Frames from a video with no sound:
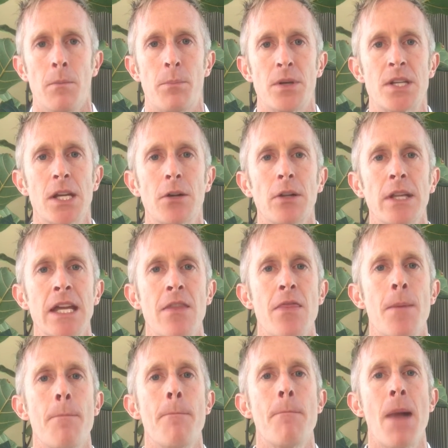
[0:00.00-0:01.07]
particularly in
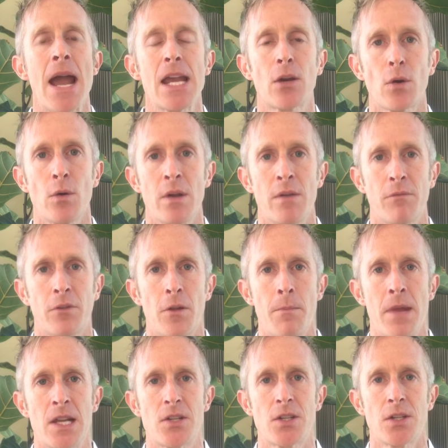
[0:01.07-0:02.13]
the
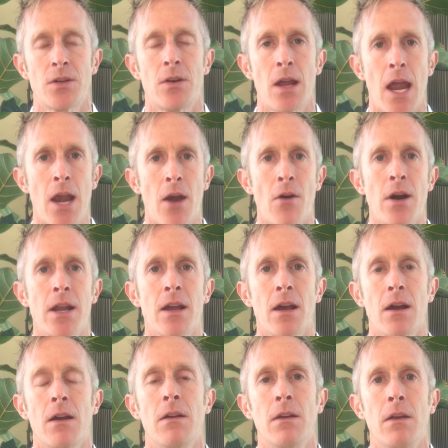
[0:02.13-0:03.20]
microinflammation
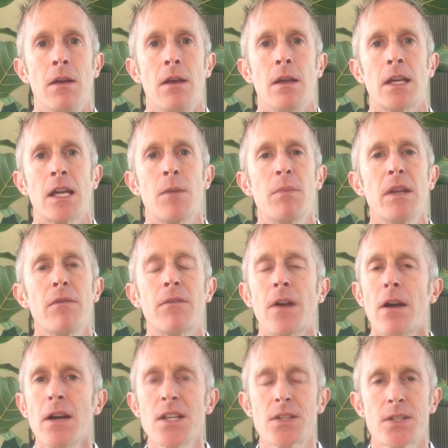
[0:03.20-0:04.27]
area, can be
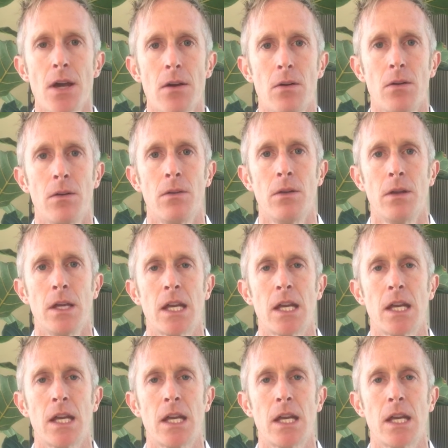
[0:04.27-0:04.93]
very subtle.